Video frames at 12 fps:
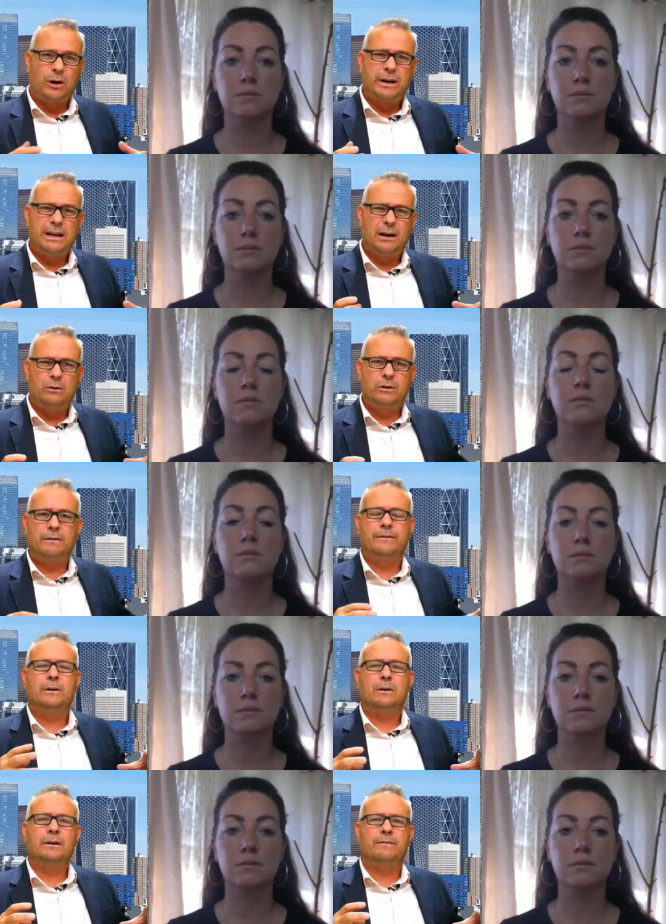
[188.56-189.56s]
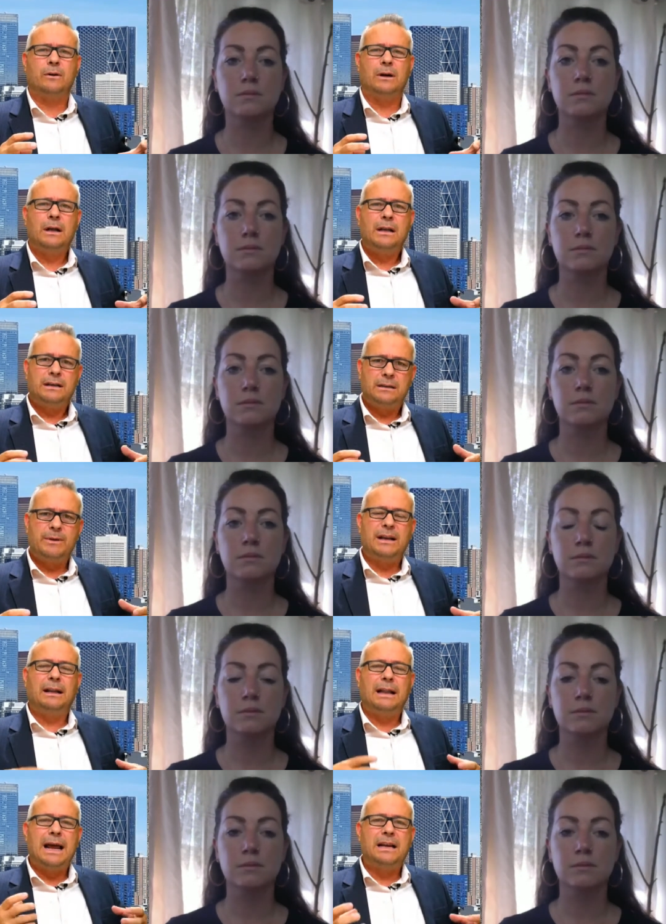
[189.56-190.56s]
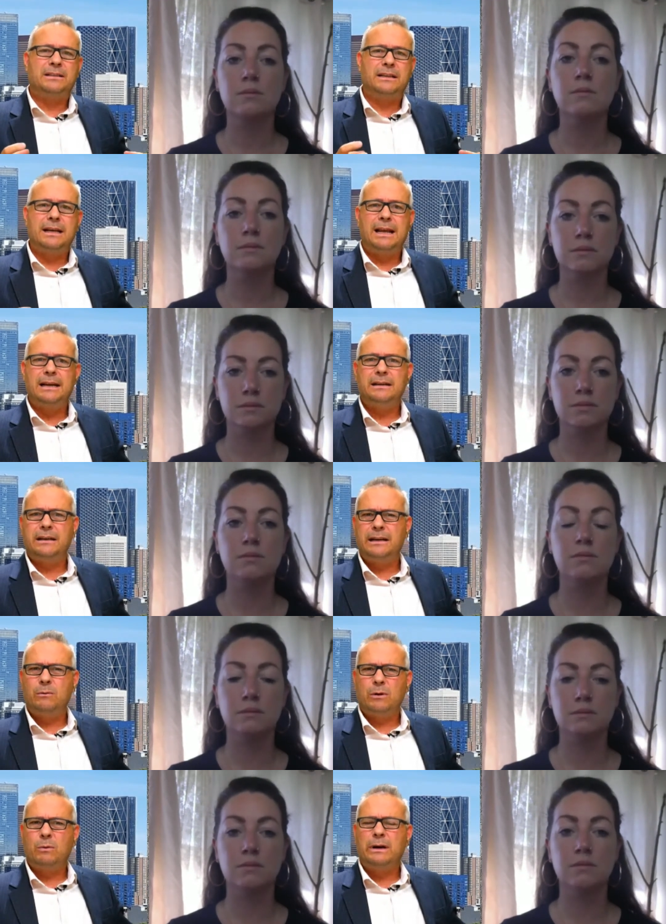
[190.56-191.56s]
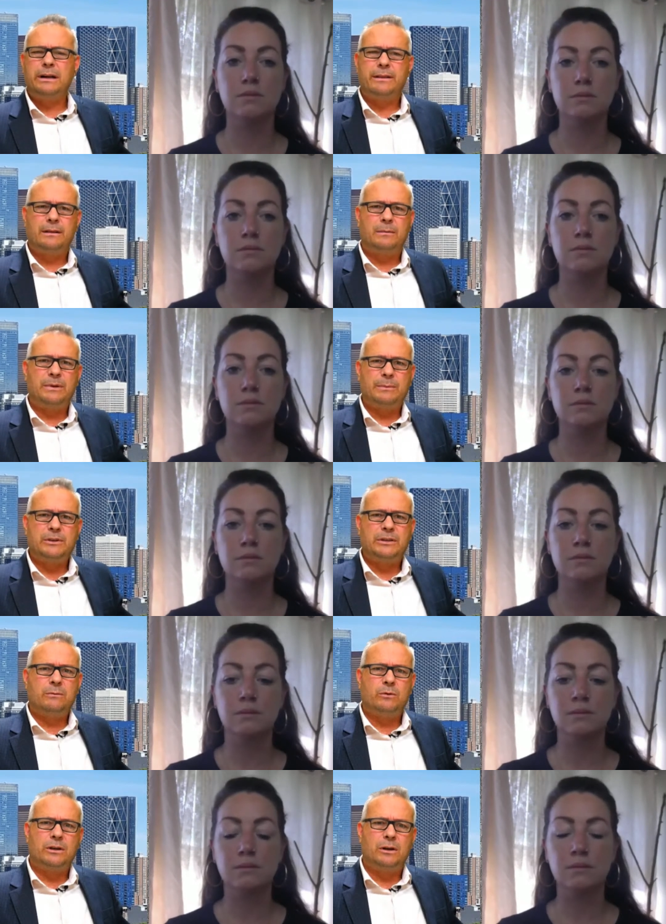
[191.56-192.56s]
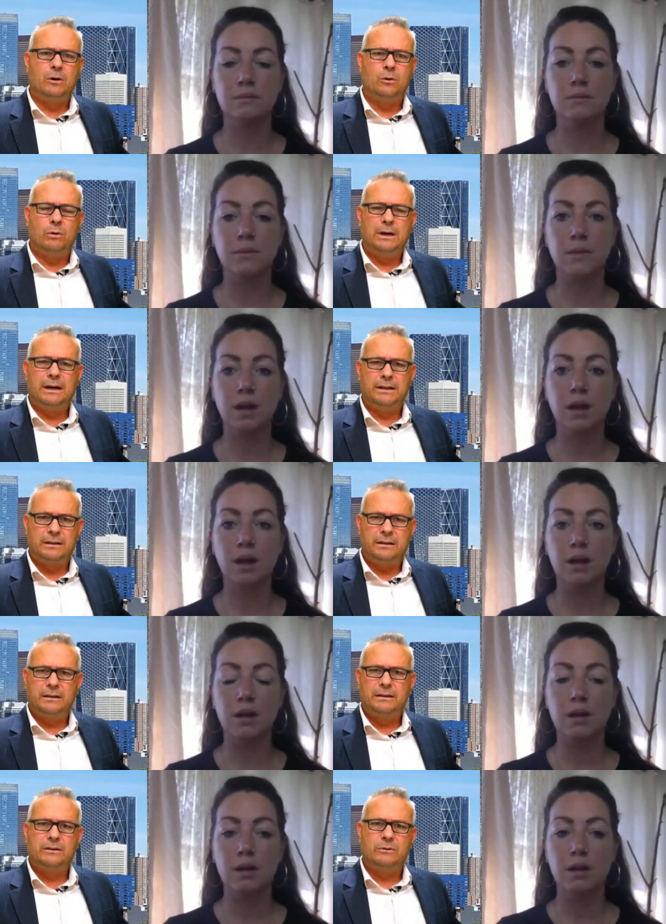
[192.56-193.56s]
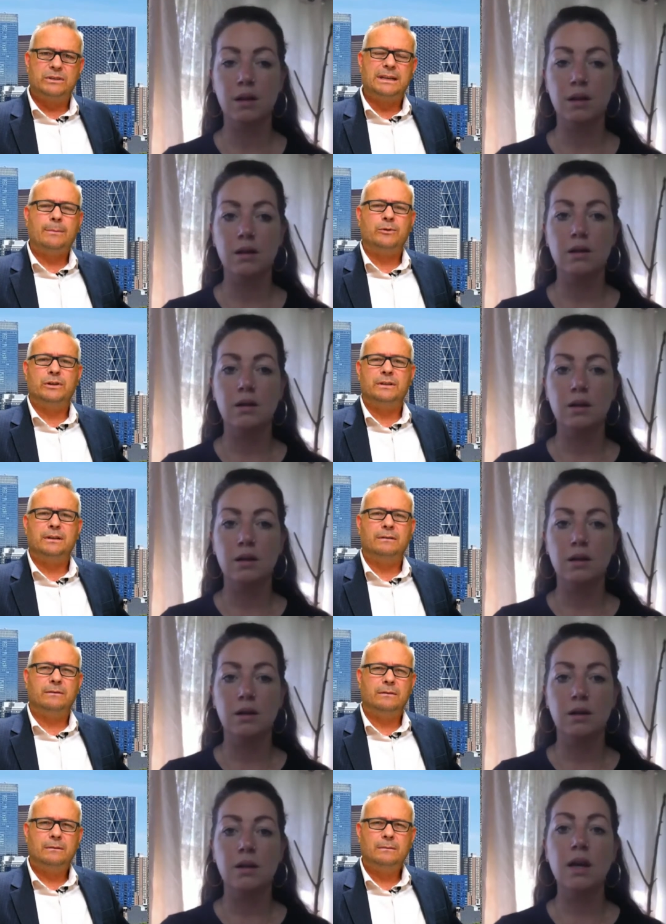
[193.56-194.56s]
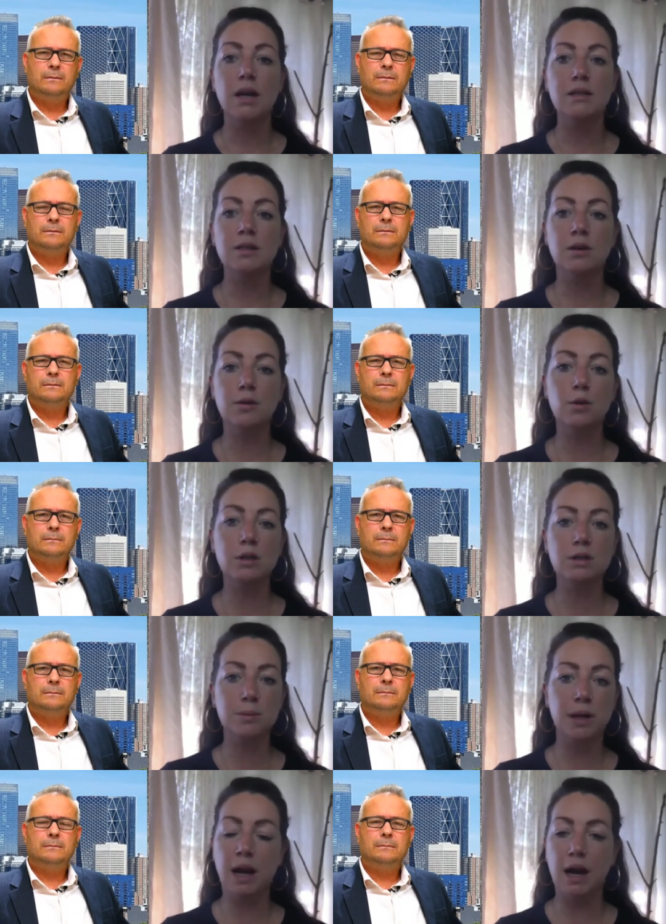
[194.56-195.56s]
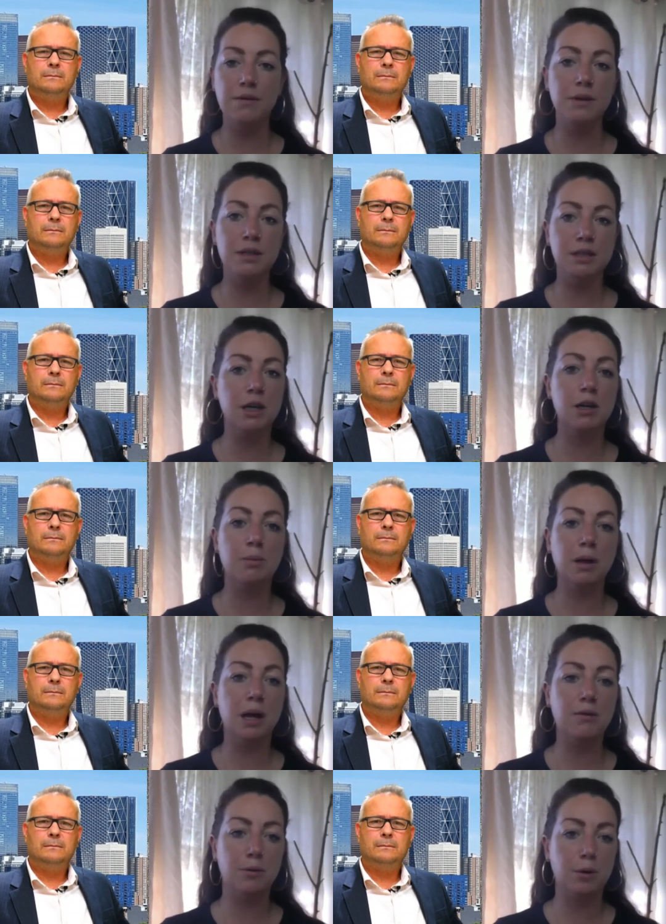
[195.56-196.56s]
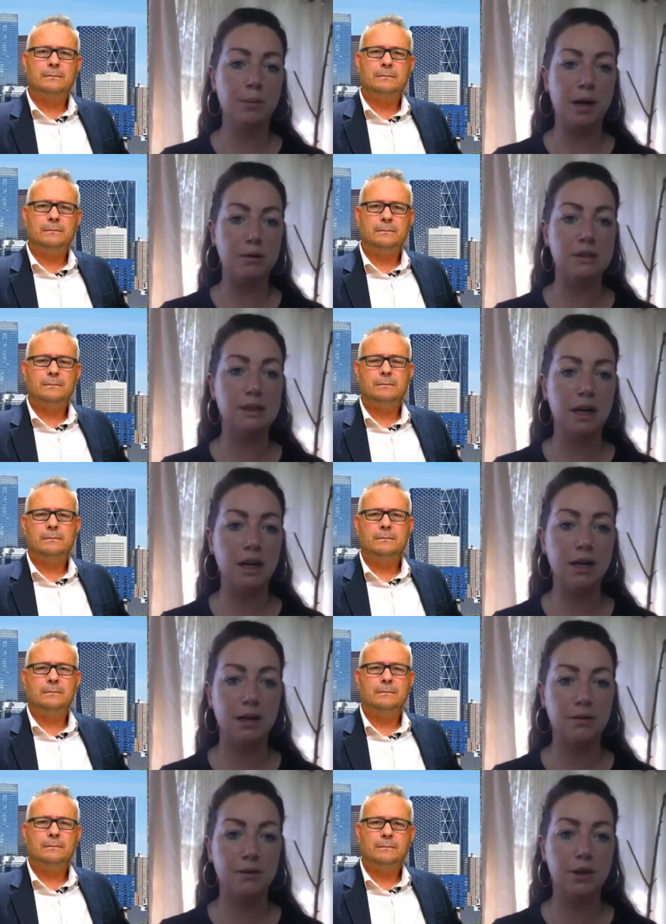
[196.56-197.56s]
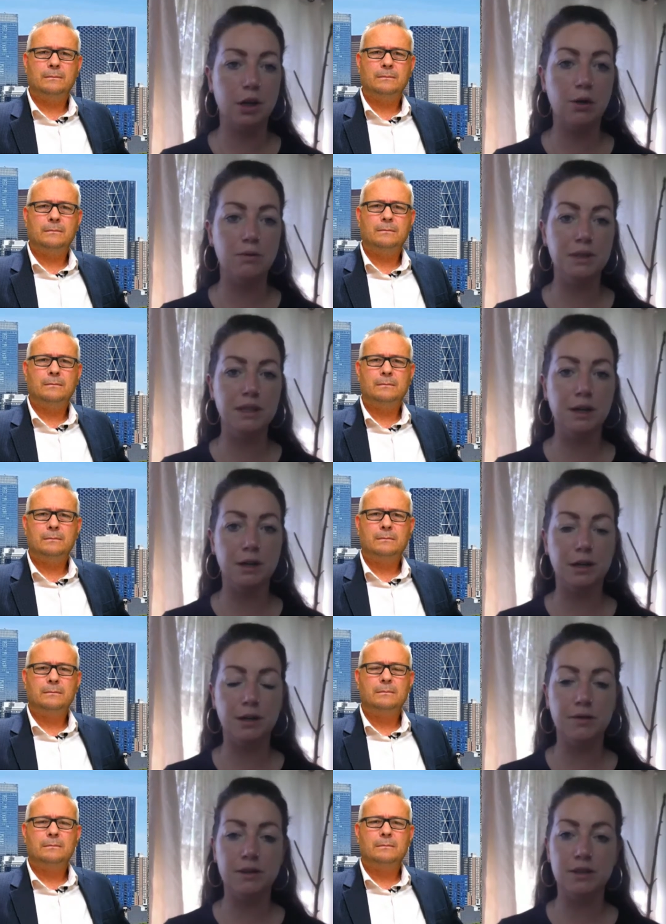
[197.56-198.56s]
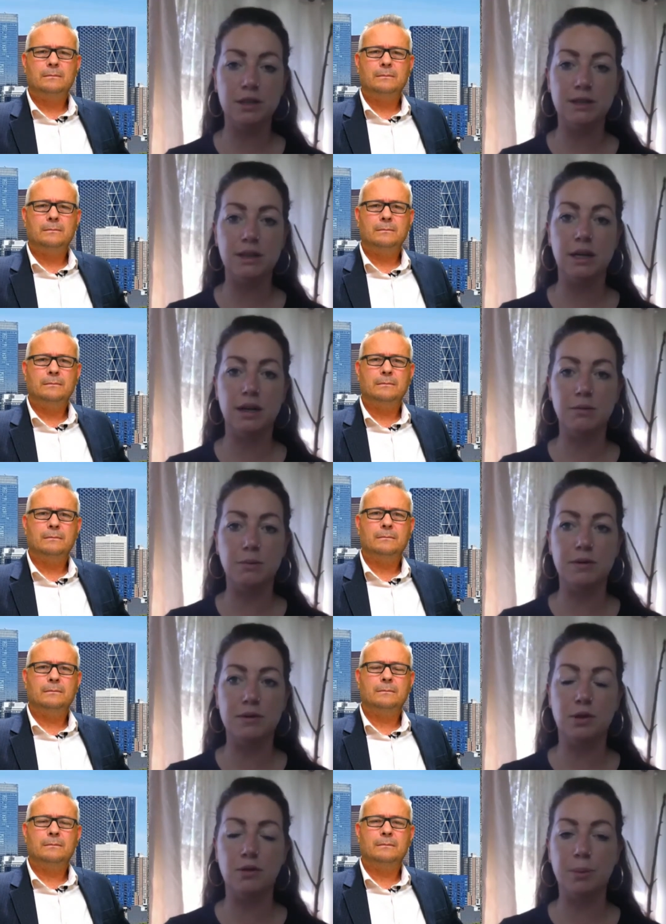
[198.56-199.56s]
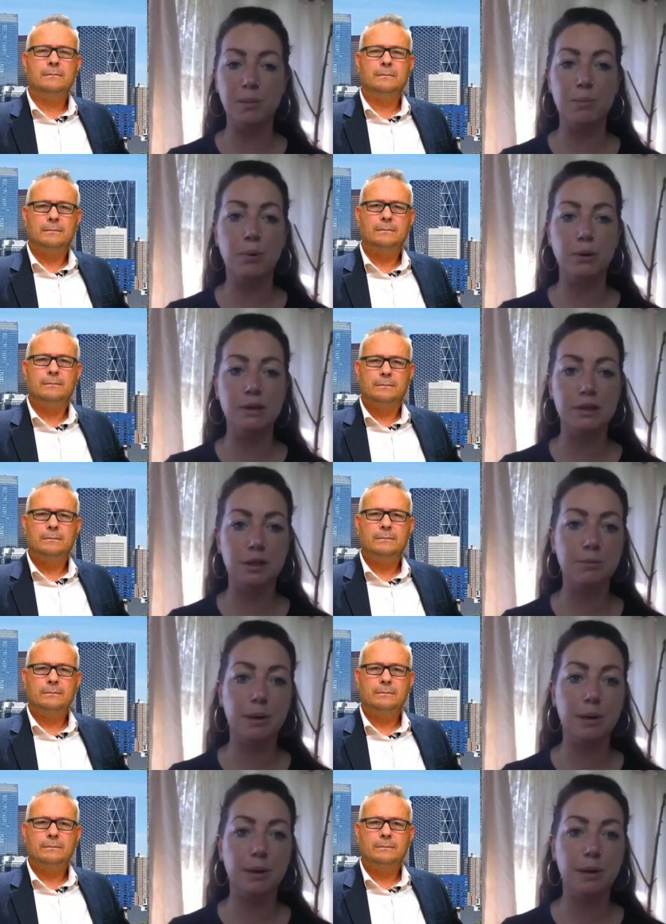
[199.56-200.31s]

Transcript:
Speaker 1: out, or if you're looking for to be a lasting entity, where do you think the PPC would go uh, to to establish itself?
Speaker 2: Yeah, so of course we have an entire platform outside of the COVID narrative. It's just that we've sort of been bolstered